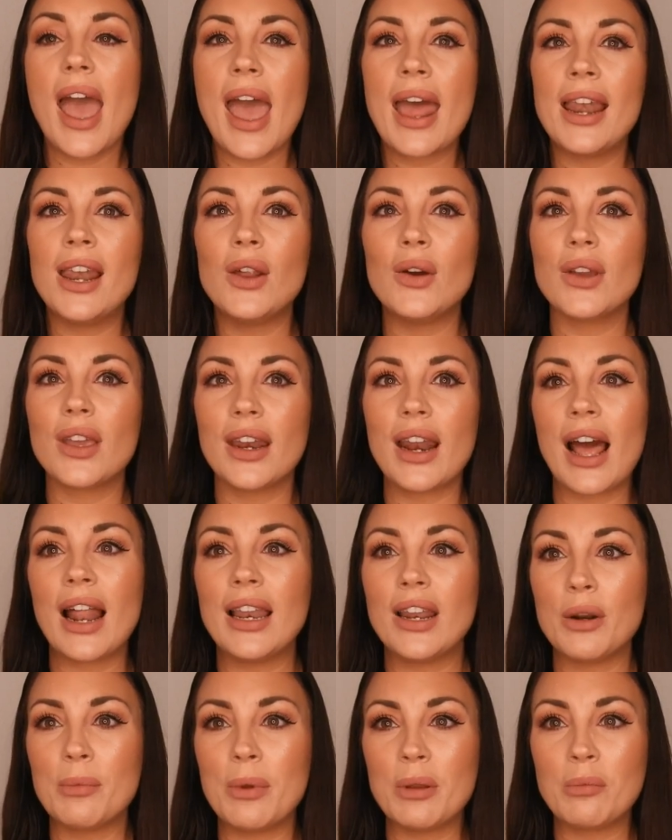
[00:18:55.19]
and look at it
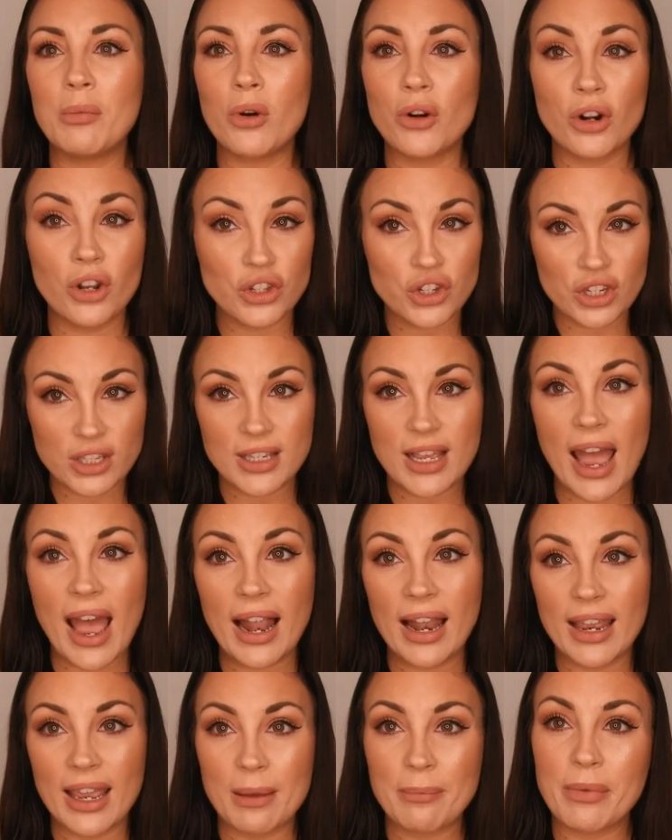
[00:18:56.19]
a little bit more, not just
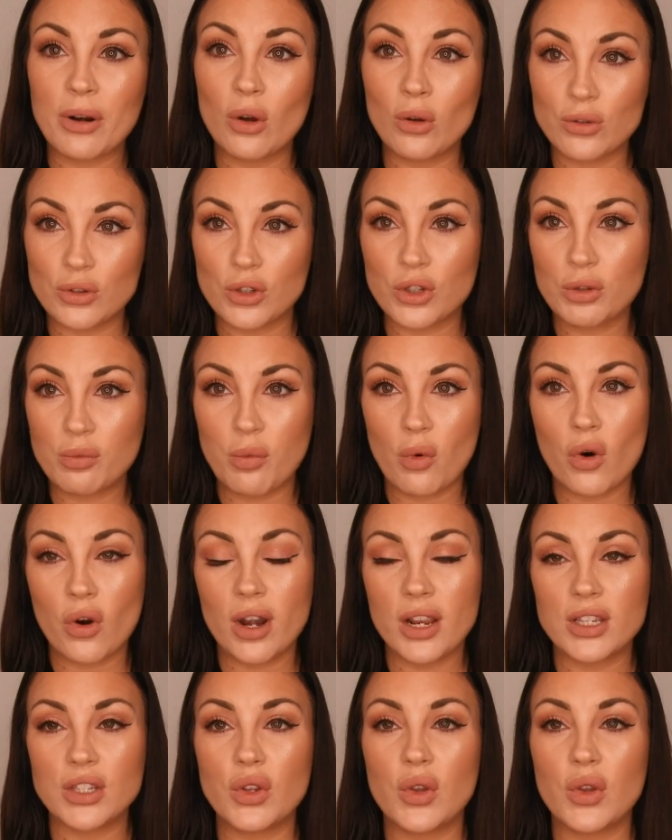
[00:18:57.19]
elegant, but also sporty.